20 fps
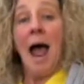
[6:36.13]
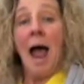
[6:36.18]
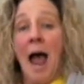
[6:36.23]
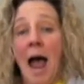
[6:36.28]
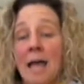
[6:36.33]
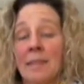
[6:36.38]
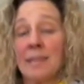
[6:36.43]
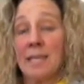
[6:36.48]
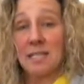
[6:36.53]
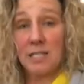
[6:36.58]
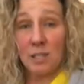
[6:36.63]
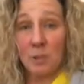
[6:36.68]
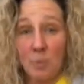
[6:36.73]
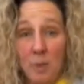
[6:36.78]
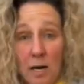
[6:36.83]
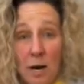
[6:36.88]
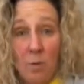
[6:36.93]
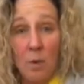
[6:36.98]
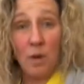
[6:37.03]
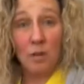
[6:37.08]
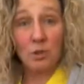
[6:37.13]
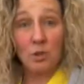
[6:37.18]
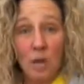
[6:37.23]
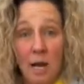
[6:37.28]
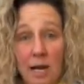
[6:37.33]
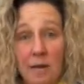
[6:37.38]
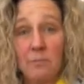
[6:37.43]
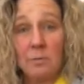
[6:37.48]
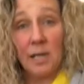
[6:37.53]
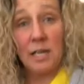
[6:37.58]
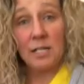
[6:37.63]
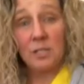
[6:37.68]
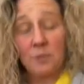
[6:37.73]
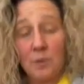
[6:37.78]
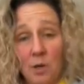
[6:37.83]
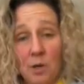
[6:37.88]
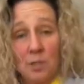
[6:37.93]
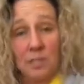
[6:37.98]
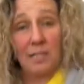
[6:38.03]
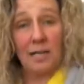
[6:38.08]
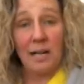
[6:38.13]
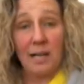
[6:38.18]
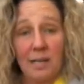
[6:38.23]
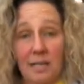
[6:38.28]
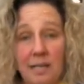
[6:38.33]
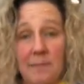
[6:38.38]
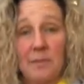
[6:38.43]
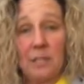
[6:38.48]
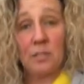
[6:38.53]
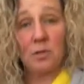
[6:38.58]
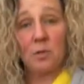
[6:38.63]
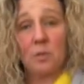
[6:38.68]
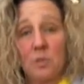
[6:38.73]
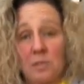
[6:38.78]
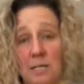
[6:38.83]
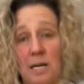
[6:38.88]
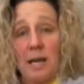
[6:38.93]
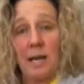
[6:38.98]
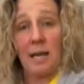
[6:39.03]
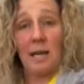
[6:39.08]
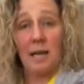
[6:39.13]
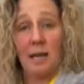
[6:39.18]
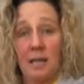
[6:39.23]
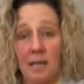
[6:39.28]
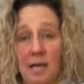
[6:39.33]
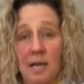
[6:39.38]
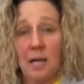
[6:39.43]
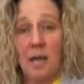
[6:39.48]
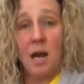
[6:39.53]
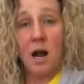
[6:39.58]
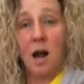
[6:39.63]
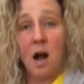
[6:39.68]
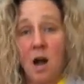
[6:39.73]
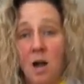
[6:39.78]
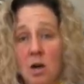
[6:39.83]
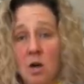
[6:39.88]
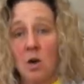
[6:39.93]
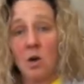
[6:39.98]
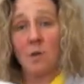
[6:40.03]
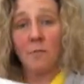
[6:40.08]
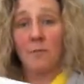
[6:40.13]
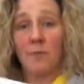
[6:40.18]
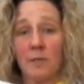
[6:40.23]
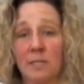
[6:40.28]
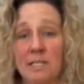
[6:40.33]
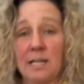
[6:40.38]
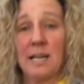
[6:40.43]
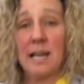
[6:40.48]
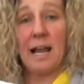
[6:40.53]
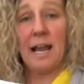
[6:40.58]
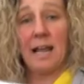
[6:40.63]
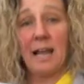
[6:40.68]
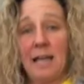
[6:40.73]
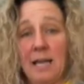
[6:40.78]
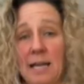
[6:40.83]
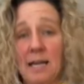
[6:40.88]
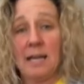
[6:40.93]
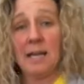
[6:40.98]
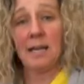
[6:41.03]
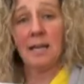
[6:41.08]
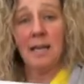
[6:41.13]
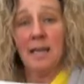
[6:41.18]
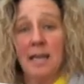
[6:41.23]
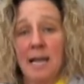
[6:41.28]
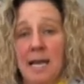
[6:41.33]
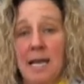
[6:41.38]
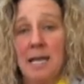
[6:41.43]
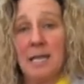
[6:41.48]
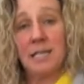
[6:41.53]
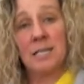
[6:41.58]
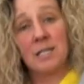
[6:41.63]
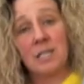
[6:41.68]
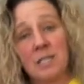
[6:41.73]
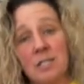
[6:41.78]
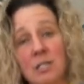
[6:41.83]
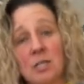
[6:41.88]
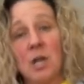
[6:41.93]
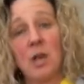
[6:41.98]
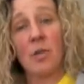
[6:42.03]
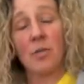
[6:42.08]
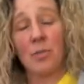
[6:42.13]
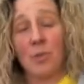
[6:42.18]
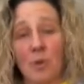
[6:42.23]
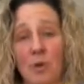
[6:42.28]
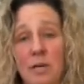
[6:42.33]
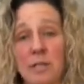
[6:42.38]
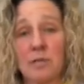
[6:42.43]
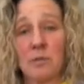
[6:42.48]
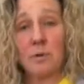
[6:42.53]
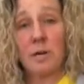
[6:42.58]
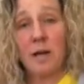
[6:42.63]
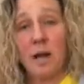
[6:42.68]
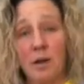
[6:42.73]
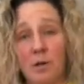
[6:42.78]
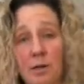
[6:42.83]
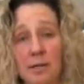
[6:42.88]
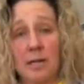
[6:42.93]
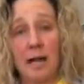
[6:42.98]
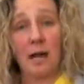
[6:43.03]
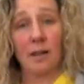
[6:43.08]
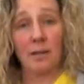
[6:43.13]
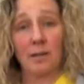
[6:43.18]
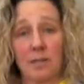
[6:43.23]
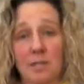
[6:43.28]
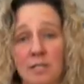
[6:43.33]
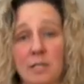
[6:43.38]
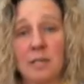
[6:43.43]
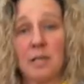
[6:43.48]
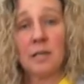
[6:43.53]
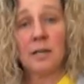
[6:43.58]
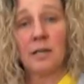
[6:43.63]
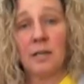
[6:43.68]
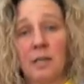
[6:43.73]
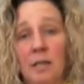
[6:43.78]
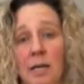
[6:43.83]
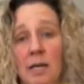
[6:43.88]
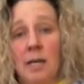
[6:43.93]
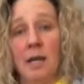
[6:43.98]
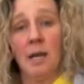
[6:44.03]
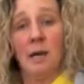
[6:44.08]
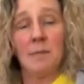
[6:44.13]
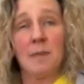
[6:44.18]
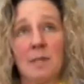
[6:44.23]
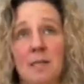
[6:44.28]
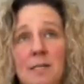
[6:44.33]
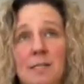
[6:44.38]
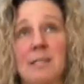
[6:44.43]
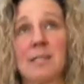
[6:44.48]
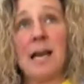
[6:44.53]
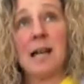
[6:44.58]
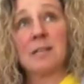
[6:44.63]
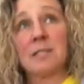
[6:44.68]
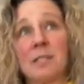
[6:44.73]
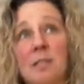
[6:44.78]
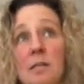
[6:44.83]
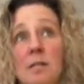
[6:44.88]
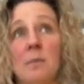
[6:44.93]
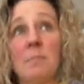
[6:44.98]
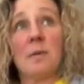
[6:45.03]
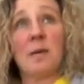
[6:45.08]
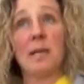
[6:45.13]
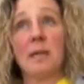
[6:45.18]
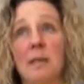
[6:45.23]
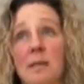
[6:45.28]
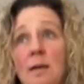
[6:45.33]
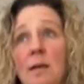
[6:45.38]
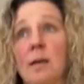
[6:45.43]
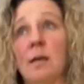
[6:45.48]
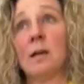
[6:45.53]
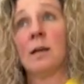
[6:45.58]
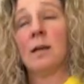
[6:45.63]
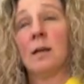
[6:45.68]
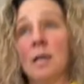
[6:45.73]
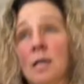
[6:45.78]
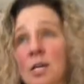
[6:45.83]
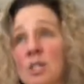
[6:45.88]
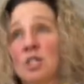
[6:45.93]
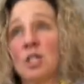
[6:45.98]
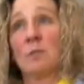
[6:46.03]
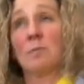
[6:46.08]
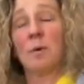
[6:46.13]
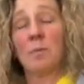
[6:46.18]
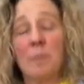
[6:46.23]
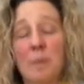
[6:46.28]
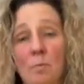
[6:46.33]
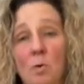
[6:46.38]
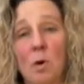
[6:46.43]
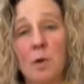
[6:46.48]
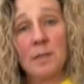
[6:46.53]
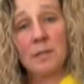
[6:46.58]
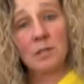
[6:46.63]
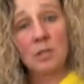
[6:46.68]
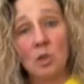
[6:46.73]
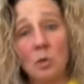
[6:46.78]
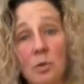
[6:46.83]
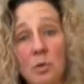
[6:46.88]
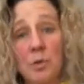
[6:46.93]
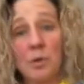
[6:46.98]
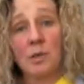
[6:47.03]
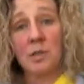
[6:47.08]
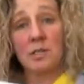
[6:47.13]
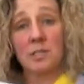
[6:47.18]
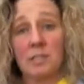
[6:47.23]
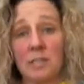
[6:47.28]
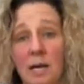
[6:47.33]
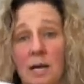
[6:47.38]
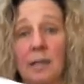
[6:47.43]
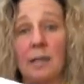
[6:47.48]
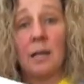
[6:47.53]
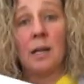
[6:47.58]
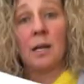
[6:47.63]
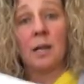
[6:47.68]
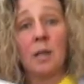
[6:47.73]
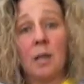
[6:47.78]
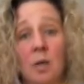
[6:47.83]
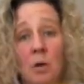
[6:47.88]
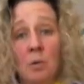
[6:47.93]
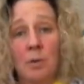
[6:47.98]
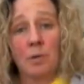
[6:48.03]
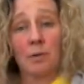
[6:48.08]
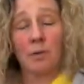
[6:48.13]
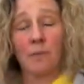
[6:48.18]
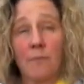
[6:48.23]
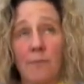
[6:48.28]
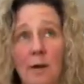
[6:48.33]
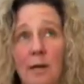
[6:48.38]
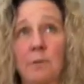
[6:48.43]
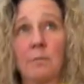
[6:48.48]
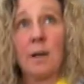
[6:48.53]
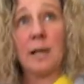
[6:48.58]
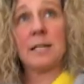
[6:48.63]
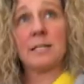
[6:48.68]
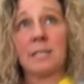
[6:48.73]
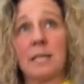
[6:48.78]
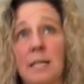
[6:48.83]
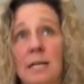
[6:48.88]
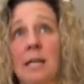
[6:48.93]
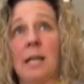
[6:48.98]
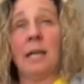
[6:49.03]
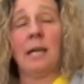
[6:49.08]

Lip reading: This is what I want to try and raise for her today on Giving Tuesday. Our goal for today is $3,300, because that's going to be, she will be more than 2/3 done with her fundraising,